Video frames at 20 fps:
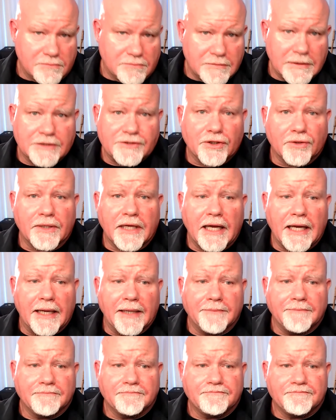that's okay.
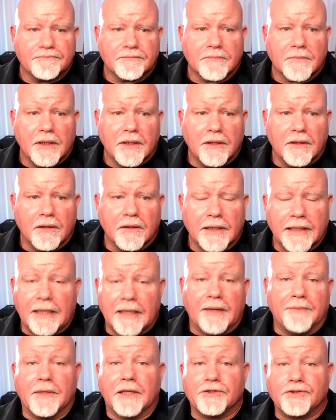You know, again,
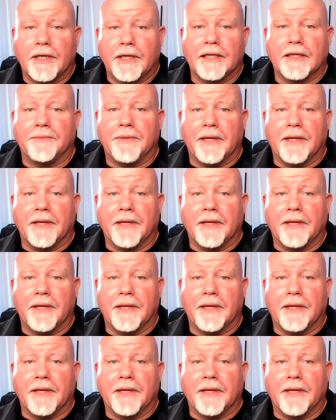I'm not trained to be a